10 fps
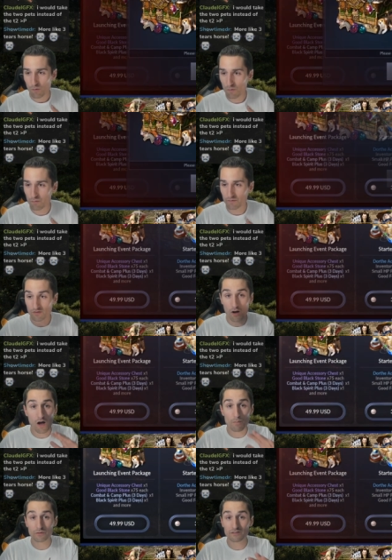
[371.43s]
Whew, it's
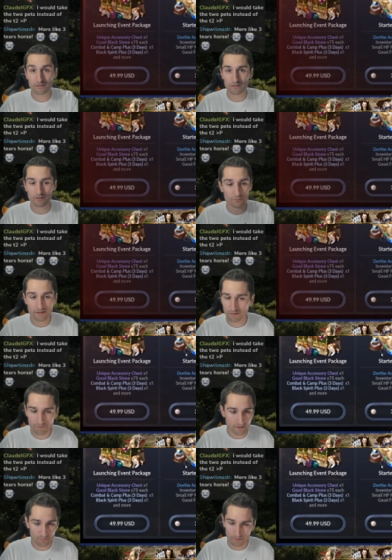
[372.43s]
almost as good as reading
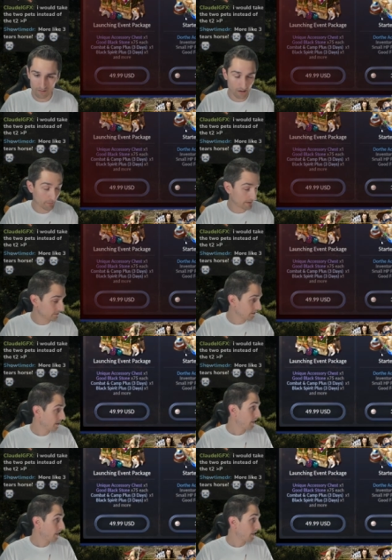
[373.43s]
Facebook comments.